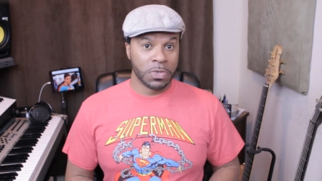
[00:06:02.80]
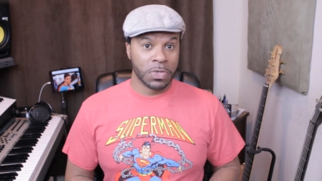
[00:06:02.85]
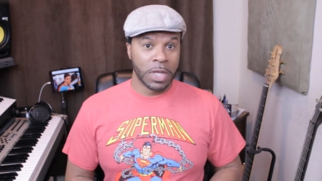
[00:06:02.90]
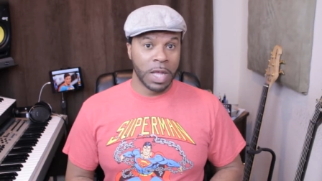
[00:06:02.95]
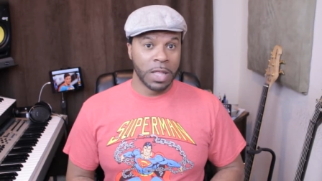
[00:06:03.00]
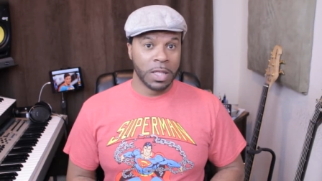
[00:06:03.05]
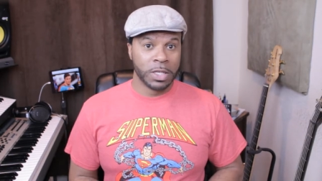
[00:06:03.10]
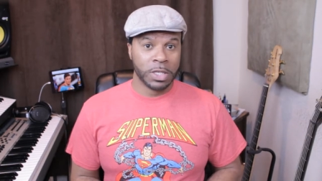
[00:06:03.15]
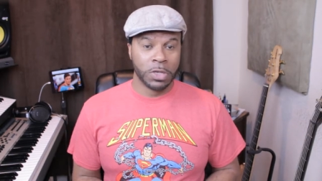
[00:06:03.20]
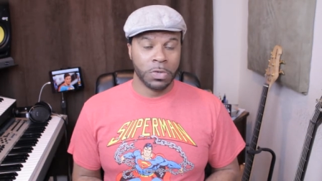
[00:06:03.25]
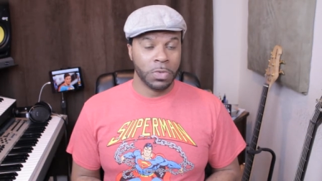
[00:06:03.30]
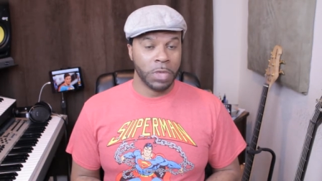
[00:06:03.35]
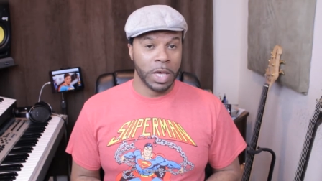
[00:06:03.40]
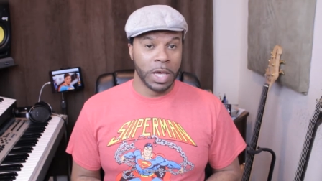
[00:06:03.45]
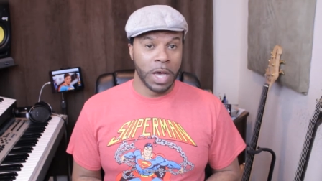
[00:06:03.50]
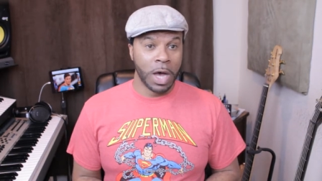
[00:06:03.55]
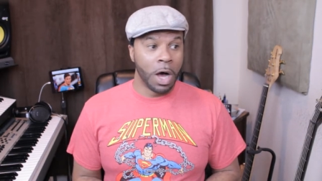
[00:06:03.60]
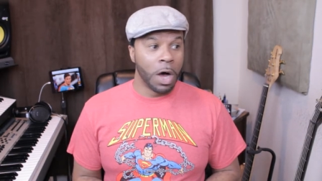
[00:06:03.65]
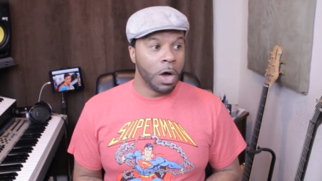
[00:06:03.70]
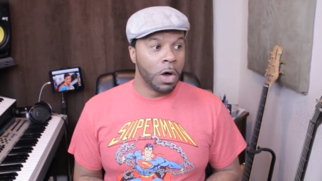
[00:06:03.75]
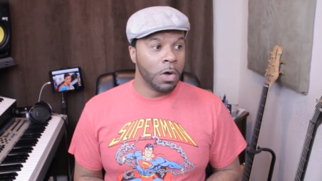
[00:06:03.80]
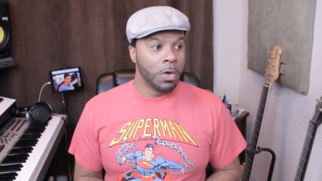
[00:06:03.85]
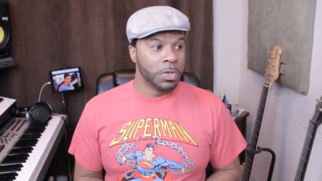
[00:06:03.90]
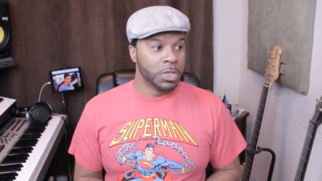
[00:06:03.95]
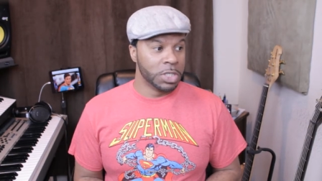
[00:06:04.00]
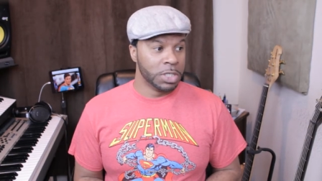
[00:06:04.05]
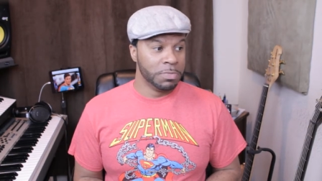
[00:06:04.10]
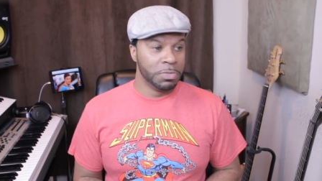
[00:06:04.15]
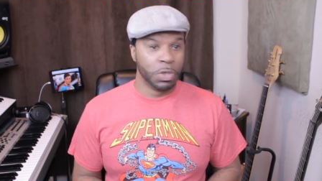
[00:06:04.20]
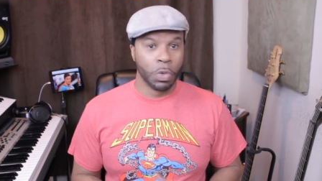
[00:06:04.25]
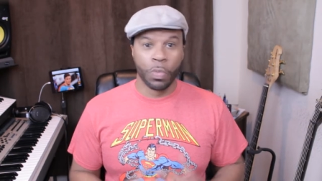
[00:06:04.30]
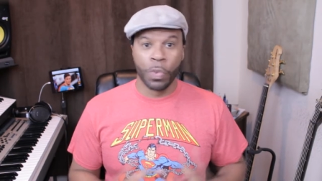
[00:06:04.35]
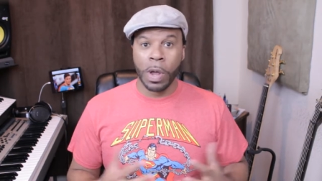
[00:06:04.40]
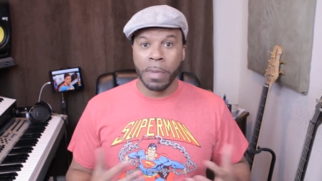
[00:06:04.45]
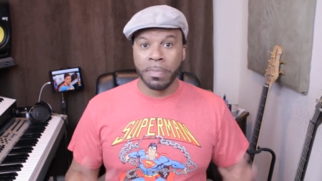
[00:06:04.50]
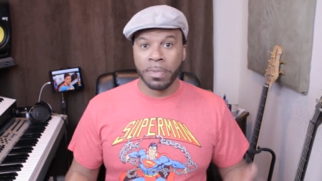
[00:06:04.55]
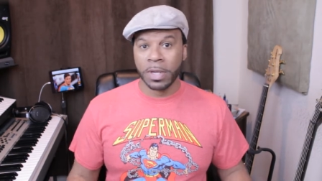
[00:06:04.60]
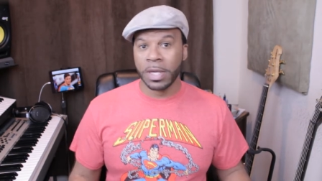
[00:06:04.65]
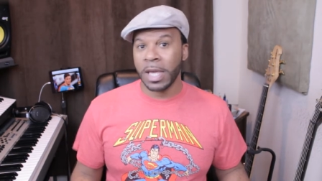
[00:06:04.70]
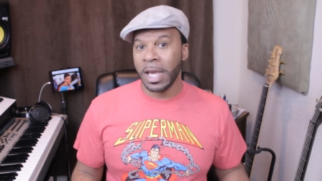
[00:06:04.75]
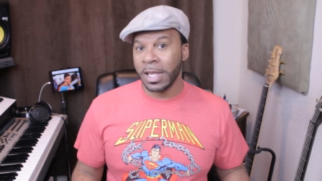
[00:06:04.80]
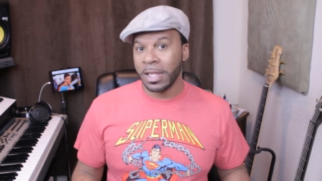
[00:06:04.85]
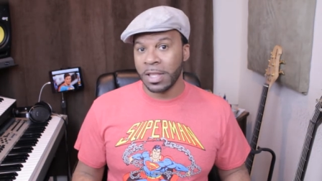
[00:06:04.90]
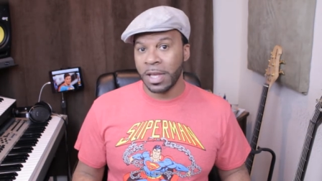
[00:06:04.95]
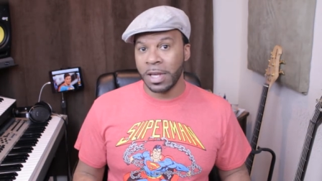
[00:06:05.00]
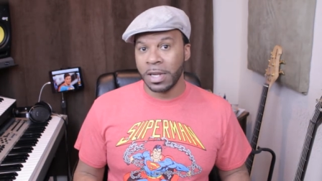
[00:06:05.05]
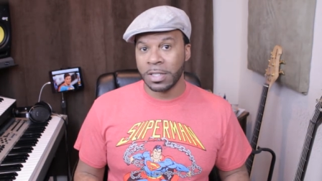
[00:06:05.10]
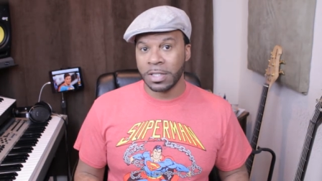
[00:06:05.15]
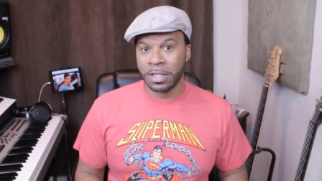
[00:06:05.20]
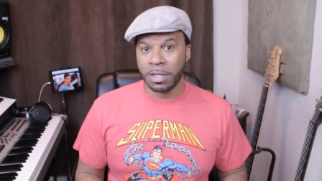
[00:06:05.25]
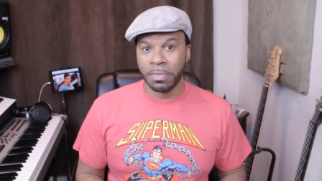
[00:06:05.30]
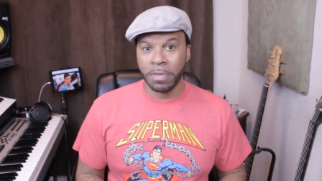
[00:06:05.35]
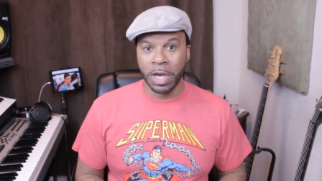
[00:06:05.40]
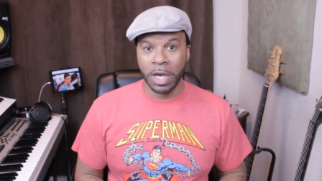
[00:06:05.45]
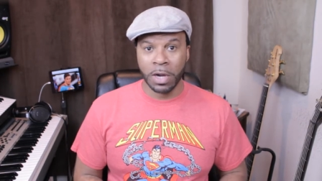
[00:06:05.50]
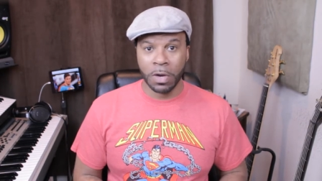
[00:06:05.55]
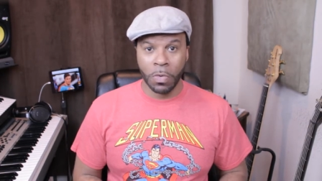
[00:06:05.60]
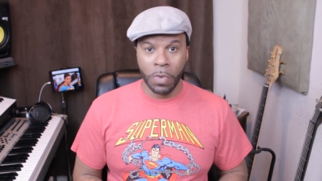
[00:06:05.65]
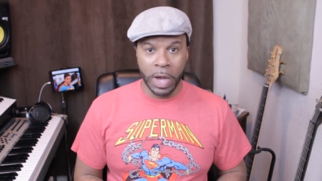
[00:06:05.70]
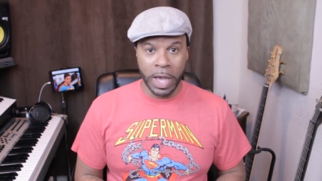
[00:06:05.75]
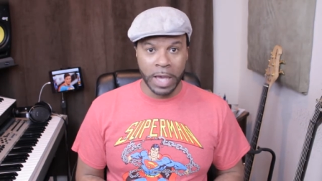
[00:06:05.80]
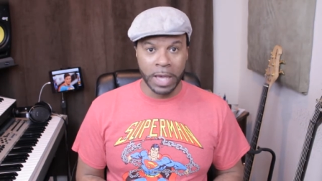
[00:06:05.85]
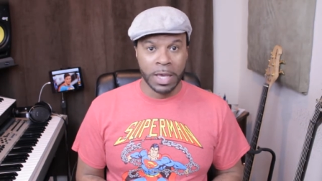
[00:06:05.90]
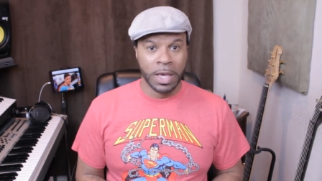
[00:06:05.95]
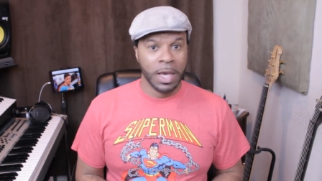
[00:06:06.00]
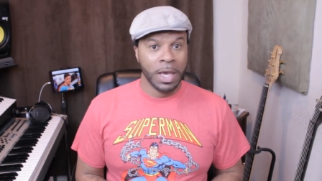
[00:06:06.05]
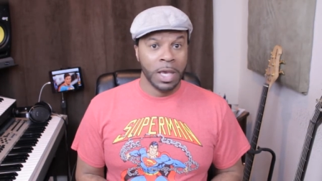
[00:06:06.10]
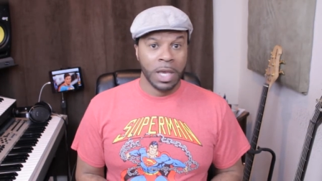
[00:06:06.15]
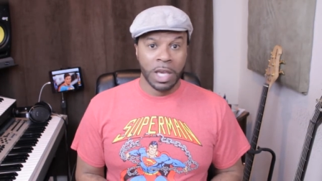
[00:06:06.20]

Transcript: of Solitude. They all seem to replicate that in some kind of way.